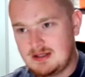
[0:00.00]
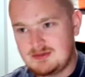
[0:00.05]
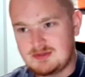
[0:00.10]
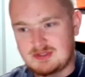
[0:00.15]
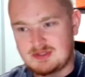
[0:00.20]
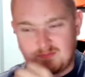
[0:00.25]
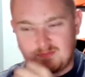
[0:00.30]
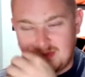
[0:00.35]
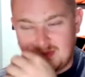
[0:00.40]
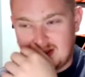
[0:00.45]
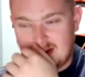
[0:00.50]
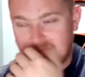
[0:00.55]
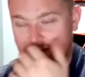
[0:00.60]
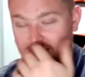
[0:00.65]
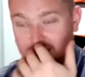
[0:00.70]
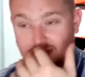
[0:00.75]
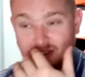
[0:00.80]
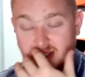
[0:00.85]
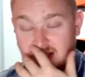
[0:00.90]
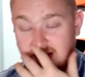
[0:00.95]
just
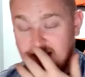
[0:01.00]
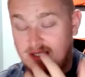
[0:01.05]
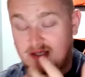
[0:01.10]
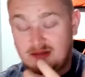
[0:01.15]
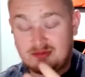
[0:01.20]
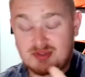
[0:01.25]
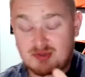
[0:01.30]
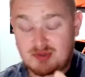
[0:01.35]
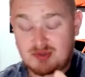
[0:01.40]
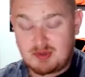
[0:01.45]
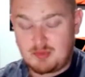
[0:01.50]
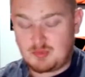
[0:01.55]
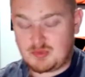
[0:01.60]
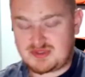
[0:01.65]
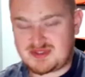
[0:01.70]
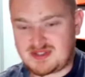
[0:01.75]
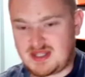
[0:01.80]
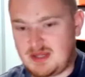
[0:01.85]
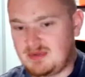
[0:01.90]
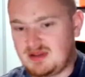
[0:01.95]
just
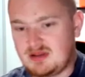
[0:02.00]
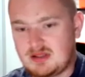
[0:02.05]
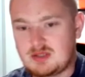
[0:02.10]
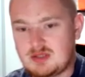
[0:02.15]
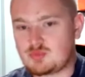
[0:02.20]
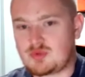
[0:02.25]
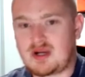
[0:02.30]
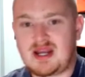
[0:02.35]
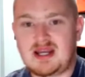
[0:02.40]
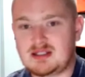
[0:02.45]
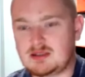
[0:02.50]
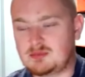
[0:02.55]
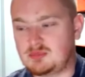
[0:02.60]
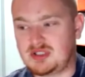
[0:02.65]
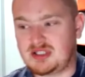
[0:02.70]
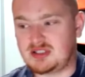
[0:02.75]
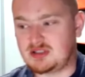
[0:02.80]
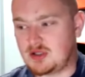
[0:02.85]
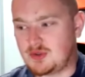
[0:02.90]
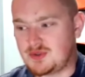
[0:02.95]
seemingly
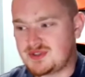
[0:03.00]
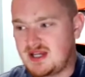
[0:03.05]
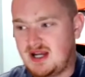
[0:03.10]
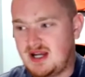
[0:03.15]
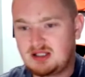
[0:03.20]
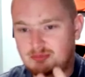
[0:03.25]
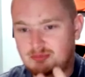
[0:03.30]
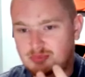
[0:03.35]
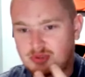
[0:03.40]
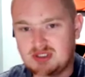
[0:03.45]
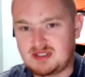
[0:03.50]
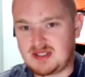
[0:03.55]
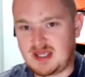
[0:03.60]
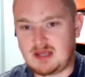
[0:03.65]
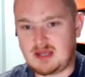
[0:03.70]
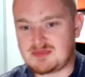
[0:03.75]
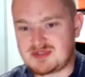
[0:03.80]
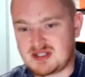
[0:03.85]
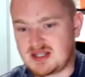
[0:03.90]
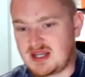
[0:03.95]
randomly knows how to put
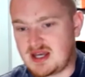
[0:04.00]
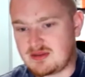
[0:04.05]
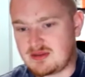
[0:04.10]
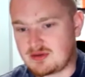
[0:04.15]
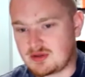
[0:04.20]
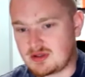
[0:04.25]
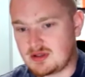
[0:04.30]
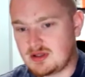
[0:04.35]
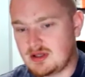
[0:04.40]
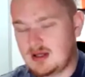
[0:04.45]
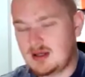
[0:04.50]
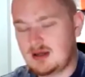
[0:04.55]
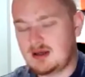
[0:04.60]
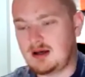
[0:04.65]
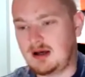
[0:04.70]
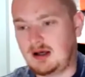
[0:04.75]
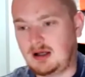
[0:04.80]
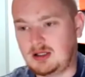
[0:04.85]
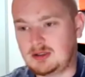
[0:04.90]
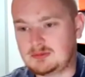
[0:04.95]
games together.
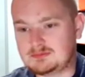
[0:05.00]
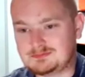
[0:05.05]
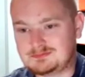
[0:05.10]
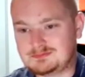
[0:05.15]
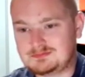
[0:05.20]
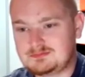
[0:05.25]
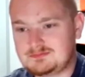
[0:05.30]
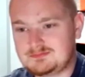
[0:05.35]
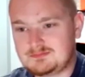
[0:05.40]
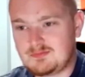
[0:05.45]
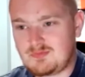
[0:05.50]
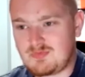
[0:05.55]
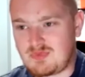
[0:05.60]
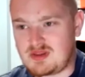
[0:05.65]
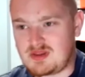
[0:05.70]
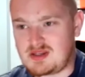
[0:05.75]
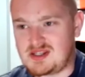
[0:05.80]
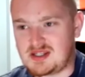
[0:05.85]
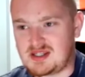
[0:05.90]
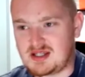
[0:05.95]

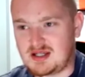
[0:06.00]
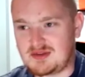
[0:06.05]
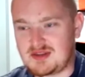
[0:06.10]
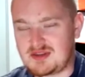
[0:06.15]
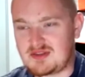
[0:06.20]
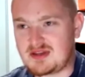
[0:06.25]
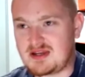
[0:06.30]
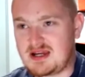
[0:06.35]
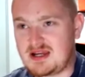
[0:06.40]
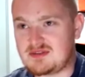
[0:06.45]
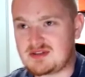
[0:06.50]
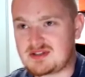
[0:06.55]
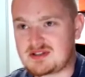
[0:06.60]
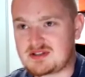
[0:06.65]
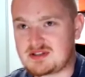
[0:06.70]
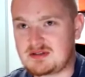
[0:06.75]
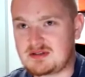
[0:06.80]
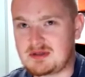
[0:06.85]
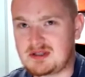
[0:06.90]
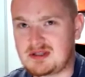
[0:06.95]
They had
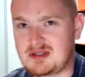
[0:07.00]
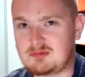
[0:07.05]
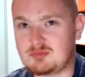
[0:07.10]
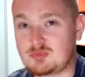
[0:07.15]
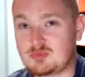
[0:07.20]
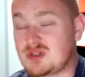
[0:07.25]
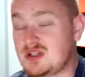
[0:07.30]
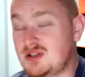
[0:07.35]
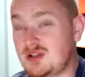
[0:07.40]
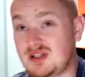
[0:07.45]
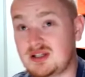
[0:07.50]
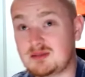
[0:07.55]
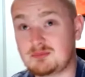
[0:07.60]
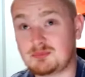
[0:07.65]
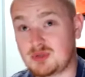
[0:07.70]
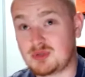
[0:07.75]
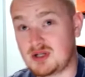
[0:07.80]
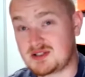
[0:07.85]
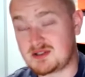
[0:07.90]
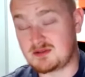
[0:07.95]
this really
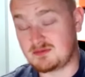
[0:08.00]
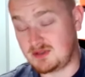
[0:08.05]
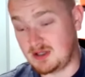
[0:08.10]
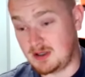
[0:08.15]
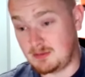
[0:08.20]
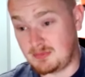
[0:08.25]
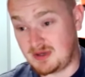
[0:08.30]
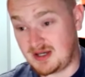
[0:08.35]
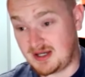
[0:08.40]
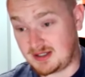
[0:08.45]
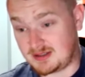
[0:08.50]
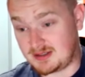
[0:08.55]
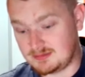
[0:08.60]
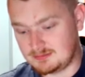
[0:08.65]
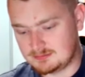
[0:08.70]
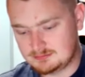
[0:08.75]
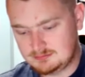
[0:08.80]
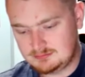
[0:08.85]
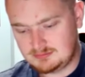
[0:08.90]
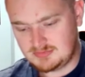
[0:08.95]
impressive comeback
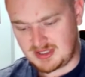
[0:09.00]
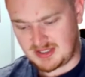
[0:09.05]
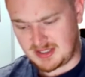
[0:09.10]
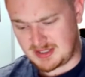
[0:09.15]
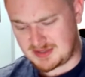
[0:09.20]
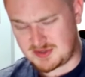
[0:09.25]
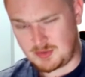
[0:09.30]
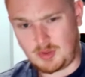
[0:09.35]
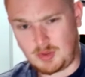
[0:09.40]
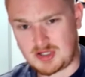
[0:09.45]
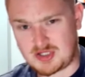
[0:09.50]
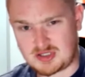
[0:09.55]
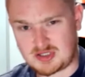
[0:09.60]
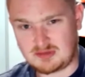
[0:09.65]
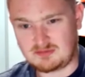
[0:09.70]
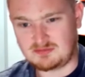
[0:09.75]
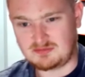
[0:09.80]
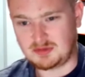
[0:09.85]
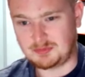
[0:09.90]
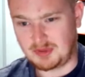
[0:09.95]
against the
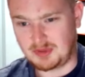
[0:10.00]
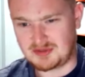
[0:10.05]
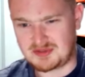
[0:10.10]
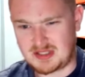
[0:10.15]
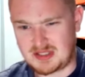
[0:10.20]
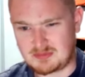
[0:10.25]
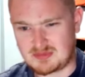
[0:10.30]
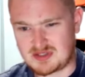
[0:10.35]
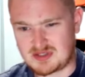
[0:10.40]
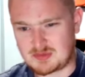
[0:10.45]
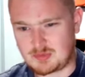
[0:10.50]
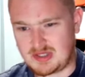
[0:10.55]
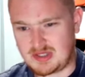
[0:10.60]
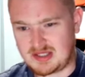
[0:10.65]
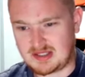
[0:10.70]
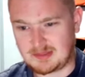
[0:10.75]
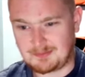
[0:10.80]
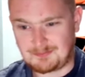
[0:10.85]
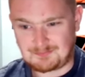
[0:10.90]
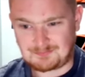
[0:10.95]
Washington football team this
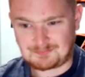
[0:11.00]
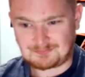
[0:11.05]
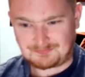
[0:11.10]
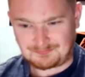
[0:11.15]
week, and